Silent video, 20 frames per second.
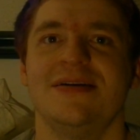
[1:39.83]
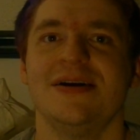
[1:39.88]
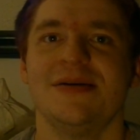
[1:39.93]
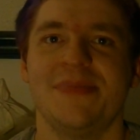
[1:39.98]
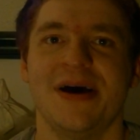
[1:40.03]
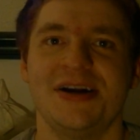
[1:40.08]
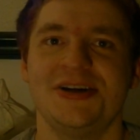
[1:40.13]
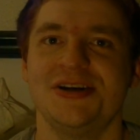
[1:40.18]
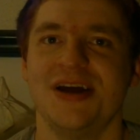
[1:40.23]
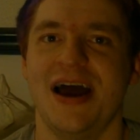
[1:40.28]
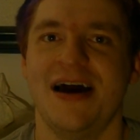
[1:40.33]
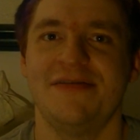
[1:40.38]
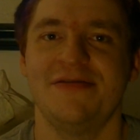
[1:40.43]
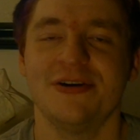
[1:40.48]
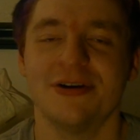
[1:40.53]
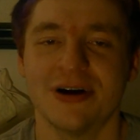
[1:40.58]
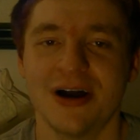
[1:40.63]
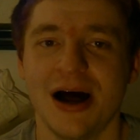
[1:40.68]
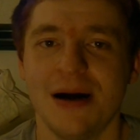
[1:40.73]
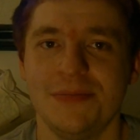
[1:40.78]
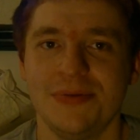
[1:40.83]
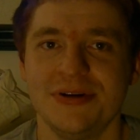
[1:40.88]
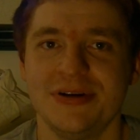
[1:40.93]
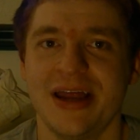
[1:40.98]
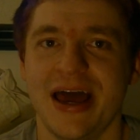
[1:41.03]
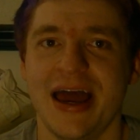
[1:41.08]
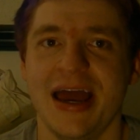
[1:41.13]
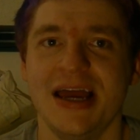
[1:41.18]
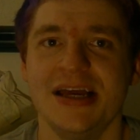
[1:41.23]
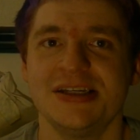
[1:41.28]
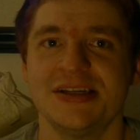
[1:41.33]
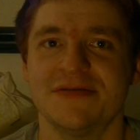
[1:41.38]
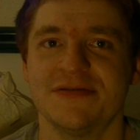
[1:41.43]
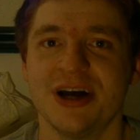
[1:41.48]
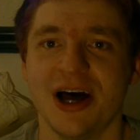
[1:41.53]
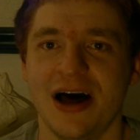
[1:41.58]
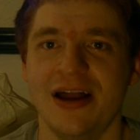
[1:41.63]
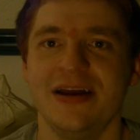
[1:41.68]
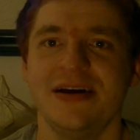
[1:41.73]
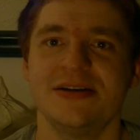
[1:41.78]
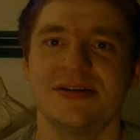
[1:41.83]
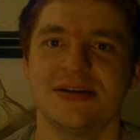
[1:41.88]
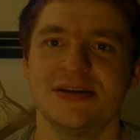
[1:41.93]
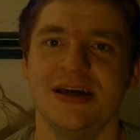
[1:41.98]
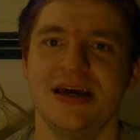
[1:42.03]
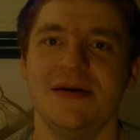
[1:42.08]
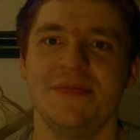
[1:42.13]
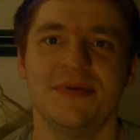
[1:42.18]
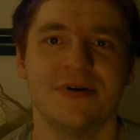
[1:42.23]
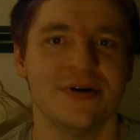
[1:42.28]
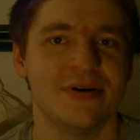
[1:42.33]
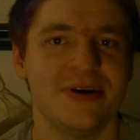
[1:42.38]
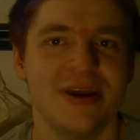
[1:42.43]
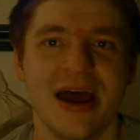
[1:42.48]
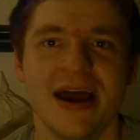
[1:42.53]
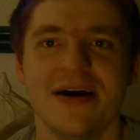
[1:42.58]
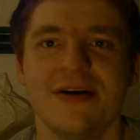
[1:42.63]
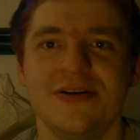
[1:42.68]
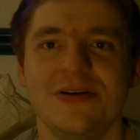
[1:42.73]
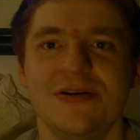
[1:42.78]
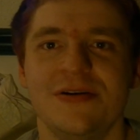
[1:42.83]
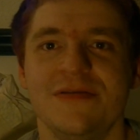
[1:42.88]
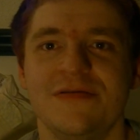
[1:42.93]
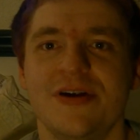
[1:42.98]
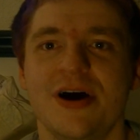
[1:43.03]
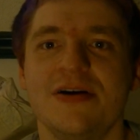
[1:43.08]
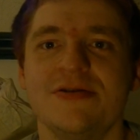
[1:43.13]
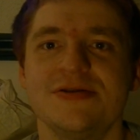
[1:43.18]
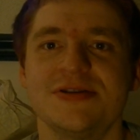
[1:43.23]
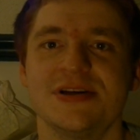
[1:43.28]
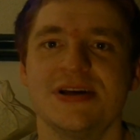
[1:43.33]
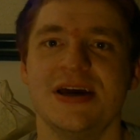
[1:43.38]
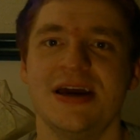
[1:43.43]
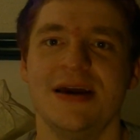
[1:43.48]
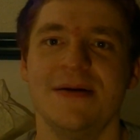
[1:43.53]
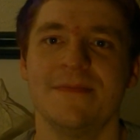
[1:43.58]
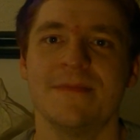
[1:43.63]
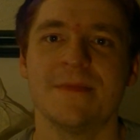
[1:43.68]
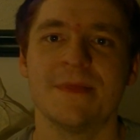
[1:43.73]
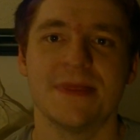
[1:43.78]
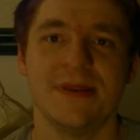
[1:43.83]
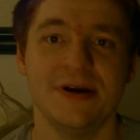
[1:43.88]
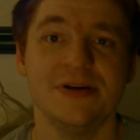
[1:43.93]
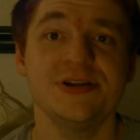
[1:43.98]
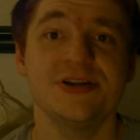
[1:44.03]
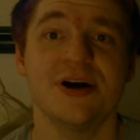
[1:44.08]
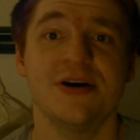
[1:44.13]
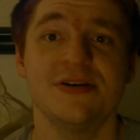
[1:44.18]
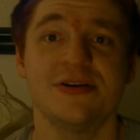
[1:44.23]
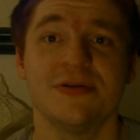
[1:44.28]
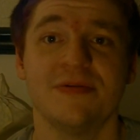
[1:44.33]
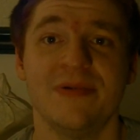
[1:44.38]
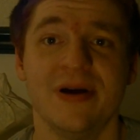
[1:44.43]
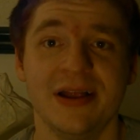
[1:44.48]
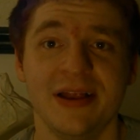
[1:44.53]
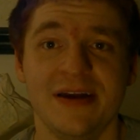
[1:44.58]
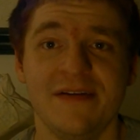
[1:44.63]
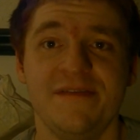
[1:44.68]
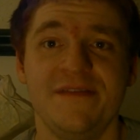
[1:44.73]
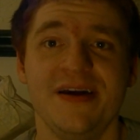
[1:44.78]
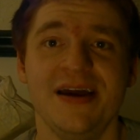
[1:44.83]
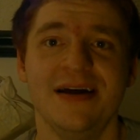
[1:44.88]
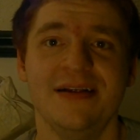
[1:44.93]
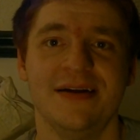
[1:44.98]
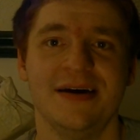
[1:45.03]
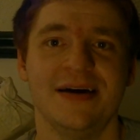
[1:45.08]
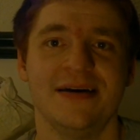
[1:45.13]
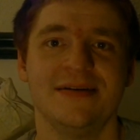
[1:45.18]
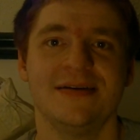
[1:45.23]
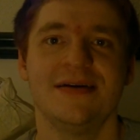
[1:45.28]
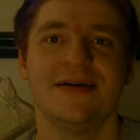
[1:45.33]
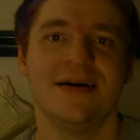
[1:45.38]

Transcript: Especially after a couple days of cutting sleep or a day or two of no sleep, you'll start to really feel it.